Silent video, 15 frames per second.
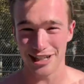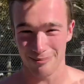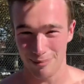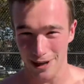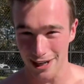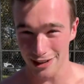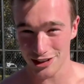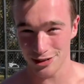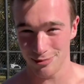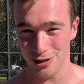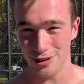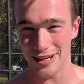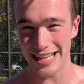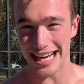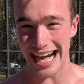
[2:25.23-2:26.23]

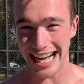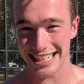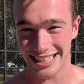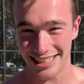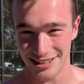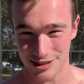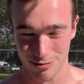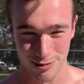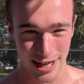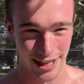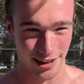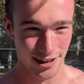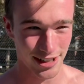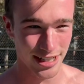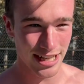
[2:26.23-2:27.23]
impossible, and I did as
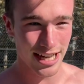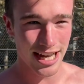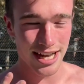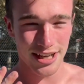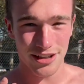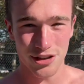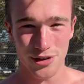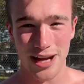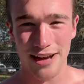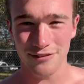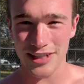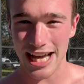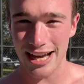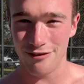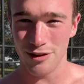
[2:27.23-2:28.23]
well. You have
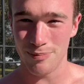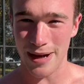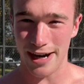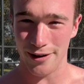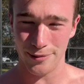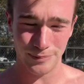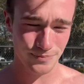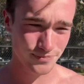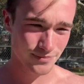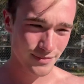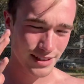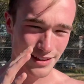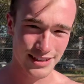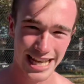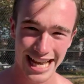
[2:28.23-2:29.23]
to have about
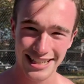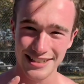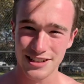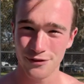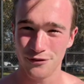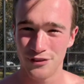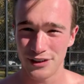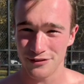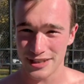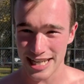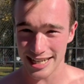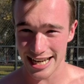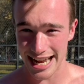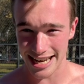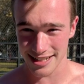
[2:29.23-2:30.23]
10 to
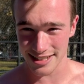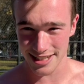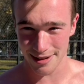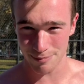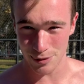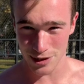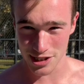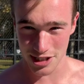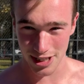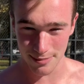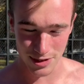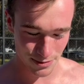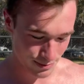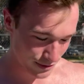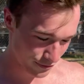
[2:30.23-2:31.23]
15 handstand
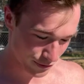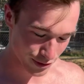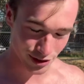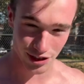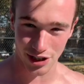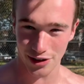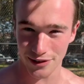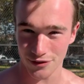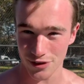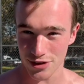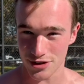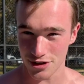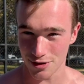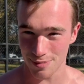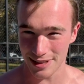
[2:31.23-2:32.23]
push-ups before going for the
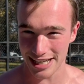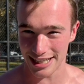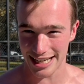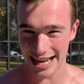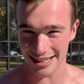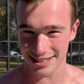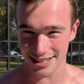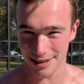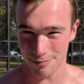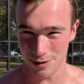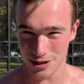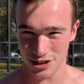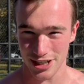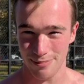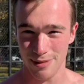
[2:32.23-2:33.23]
supinated handstand
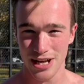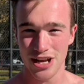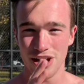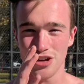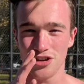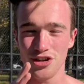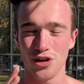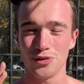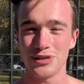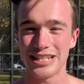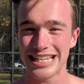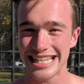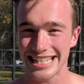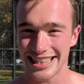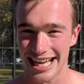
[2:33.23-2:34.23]
push-up. You don't
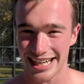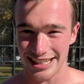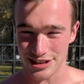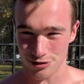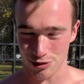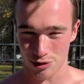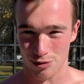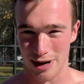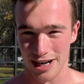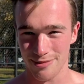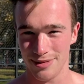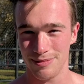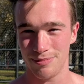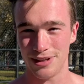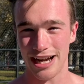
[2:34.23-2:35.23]
need that as a
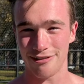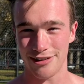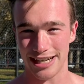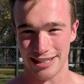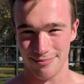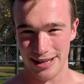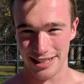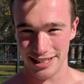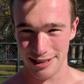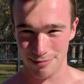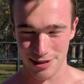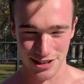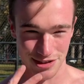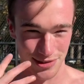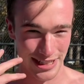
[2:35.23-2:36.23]
requirement, but I recommend it
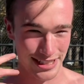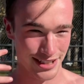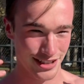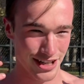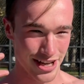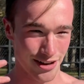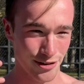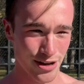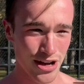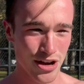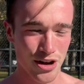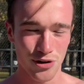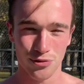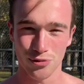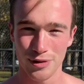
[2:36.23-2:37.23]
because you need to know
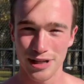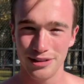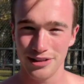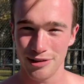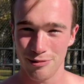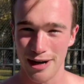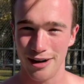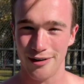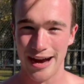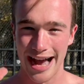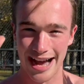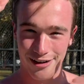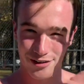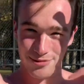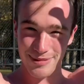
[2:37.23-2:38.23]
really well
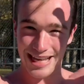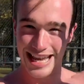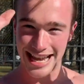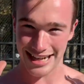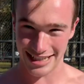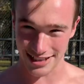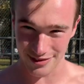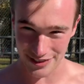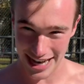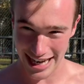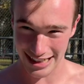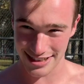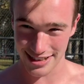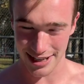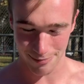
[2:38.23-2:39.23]
how the mechanics of a
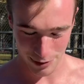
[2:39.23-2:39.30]
handstand